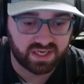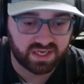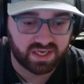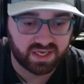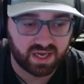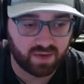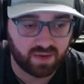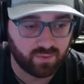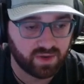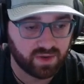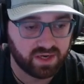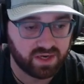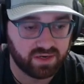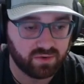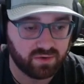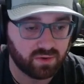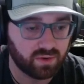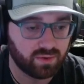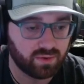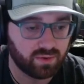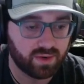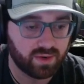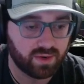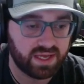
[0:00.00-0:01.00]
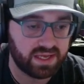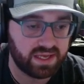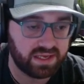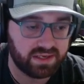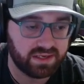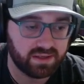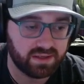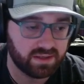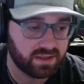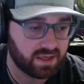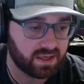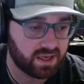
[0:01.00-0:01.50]
I went into a raid
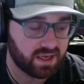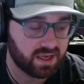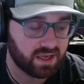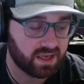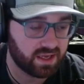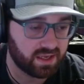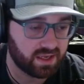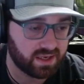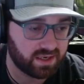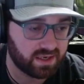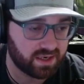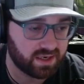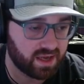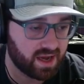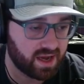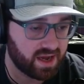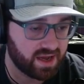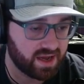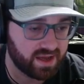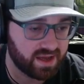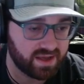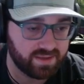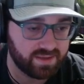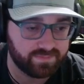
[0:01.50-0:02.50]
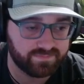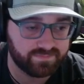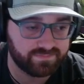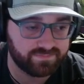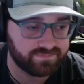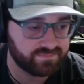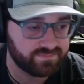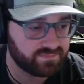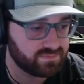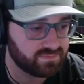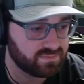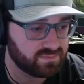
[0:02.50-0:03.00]
and I
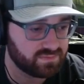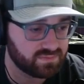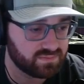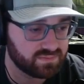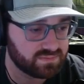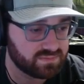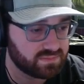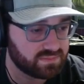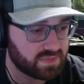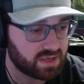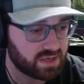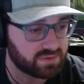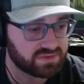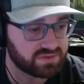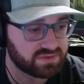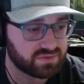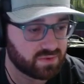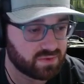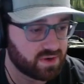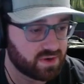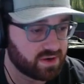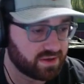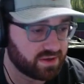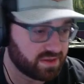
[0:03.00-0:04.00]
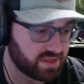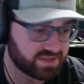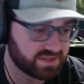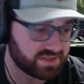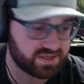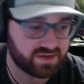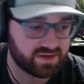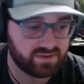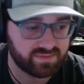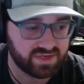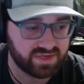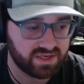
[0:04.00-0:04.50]
was wearing this
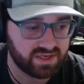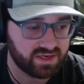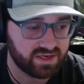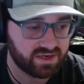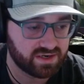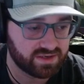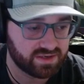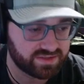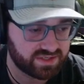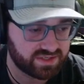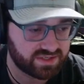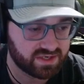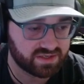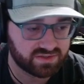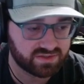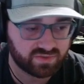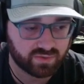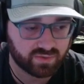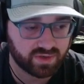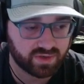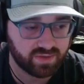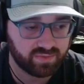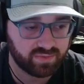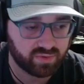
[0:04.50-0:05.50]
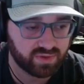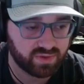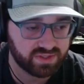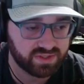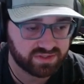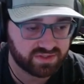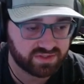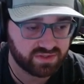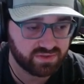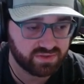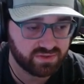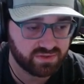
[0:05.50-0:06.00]
helmet here. It's got
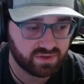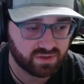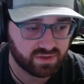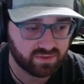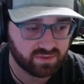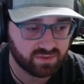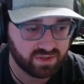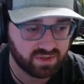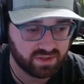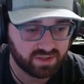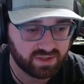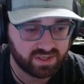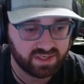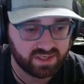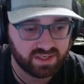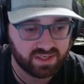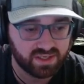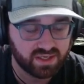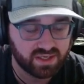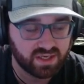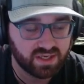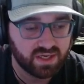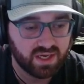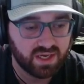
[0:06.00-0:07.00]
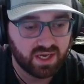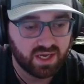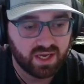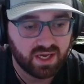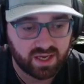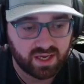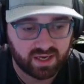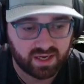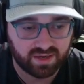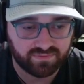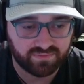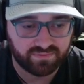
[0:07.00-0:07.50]
20.2 durability,
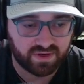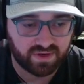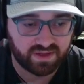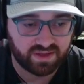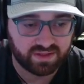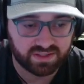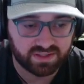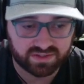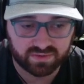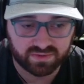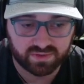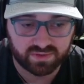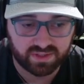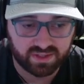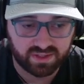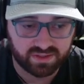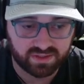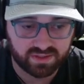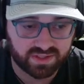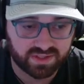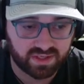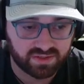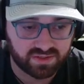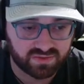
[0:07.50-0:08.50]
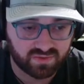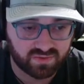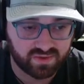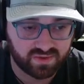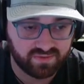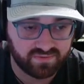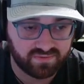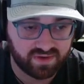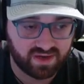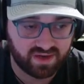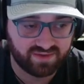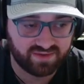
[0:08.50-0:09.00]
and I find this one here, it's got
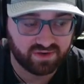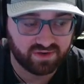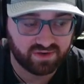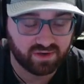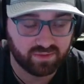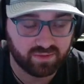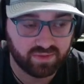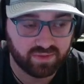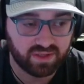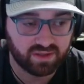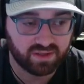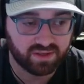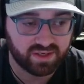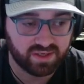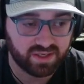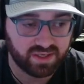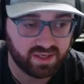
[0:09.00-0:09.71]
25 durability.